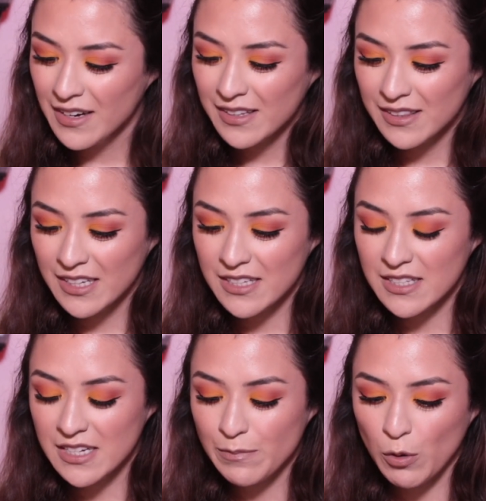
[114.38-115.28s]
This
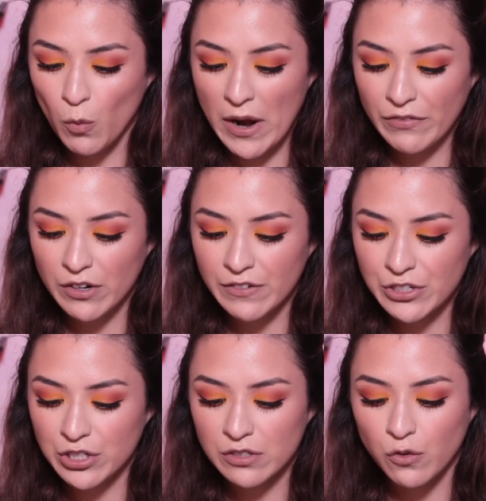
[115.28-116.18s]
deep waver
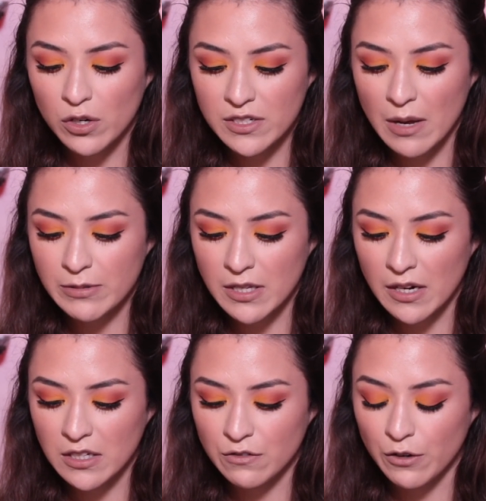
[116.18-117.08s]
features 4 depth
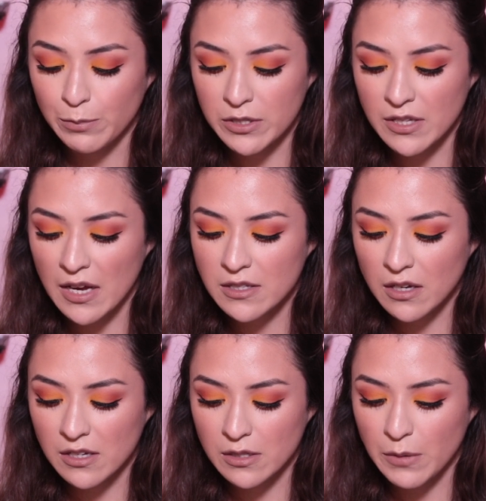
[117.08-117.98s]
settings for precise
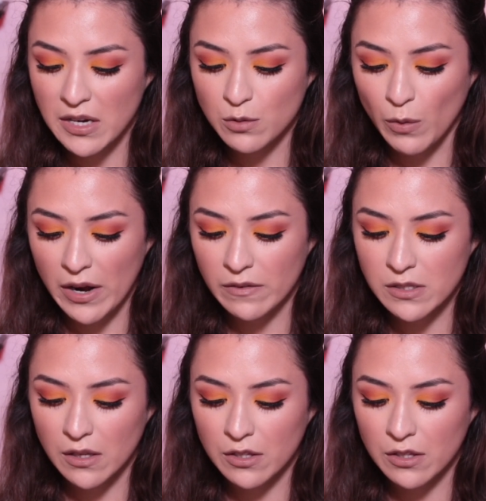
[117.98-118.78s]
customized waves.